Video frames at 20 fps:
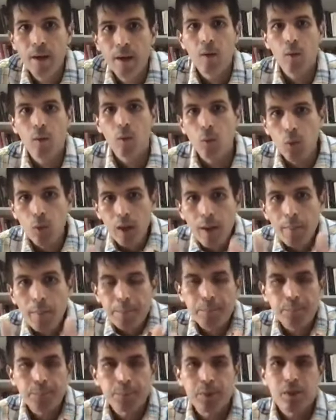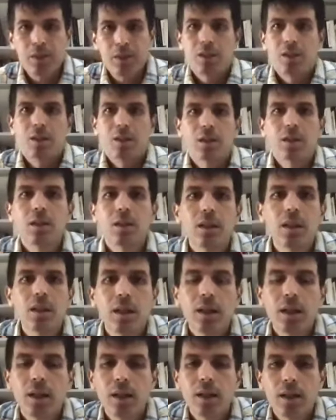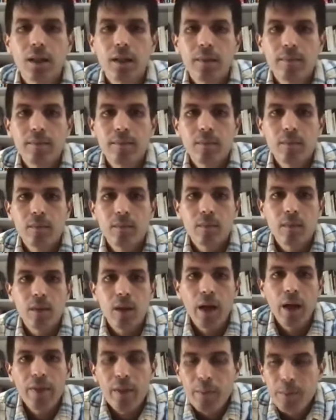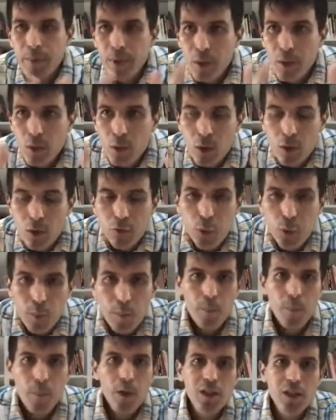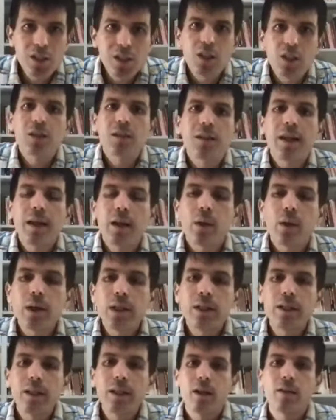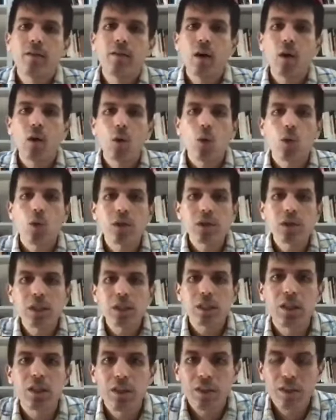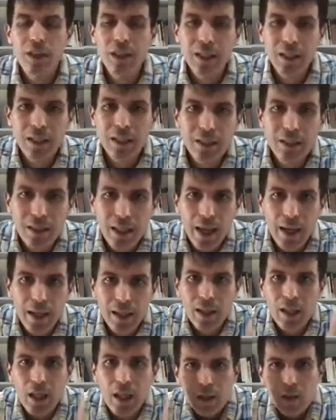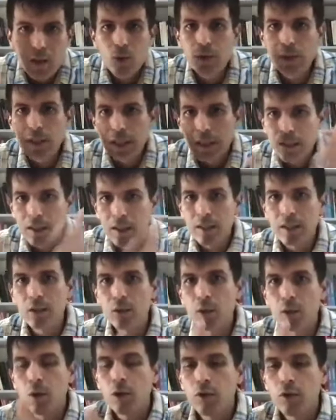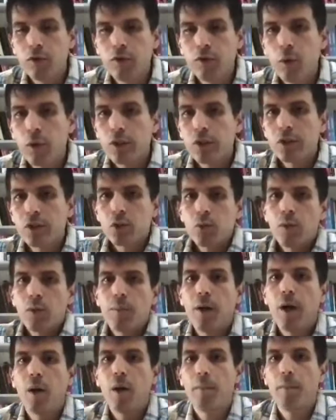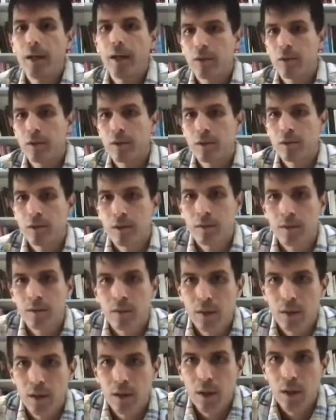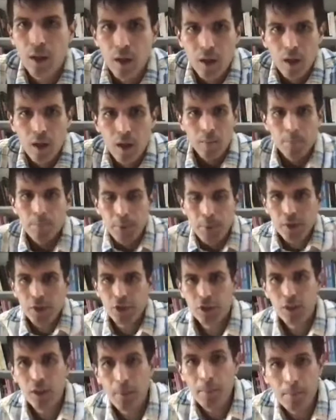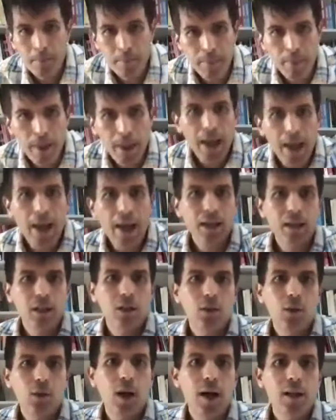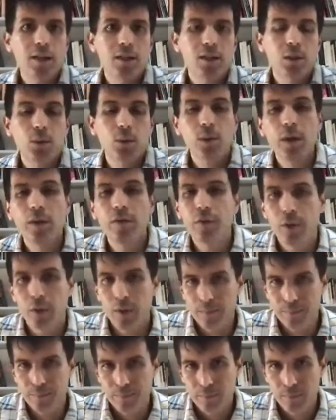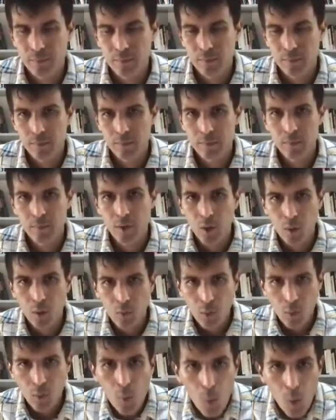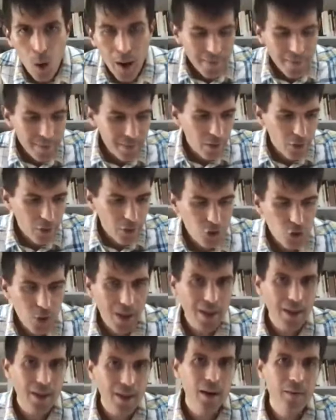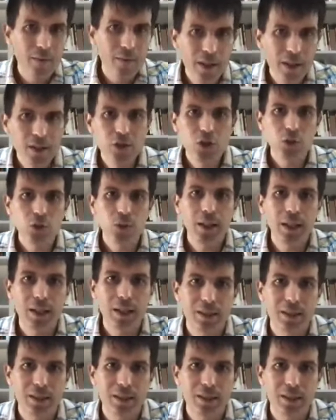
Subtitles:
whips and the beautiful muscularity of a horse's thick neck use literal force to repel migrants. Push them back across the river, one threat of injury at a